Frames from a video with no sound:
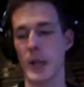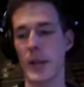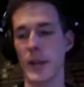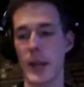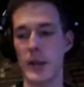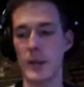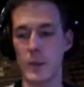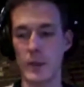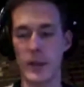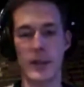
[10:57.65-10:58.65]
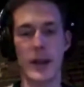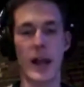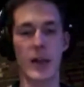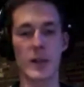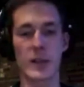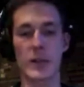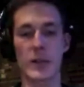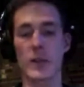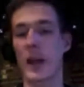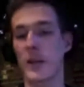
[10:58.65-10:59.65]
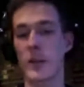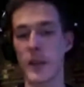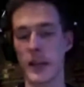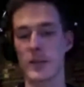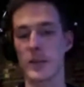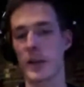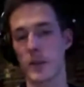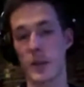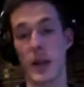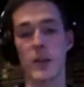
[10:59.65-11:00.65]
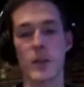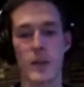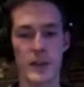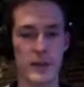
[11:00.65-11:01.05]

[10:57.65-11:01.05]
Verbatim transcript: And then within that, we do a lot of cool things, and we're going to do a lot of cool things in the